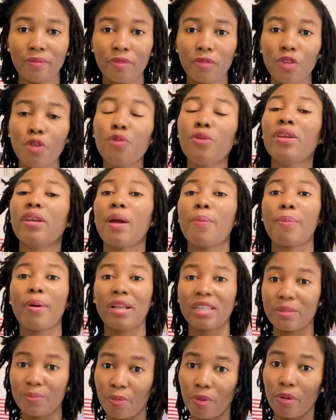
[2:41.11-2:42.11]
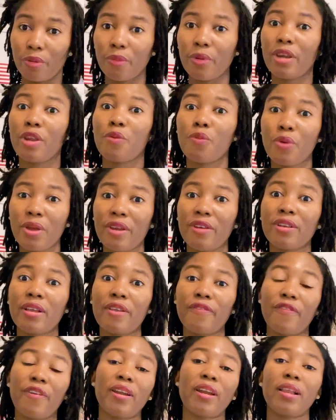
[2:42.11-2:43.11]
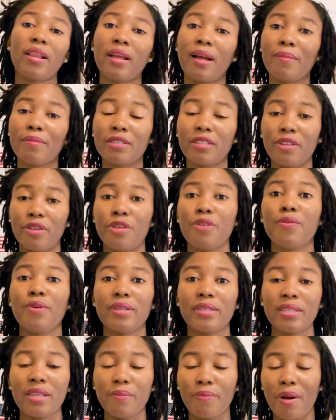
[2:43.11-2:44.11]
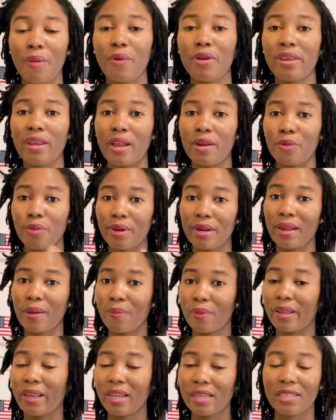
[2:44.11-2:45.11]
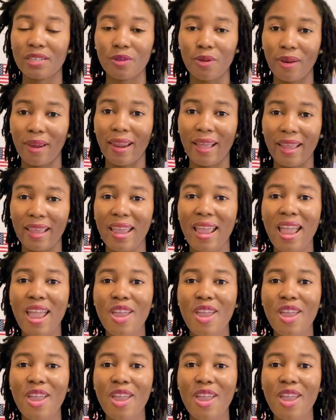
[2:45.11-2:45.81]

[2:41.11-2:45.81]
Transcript: You need a passport when you win and finally come to the USA, but when you're doing the application online,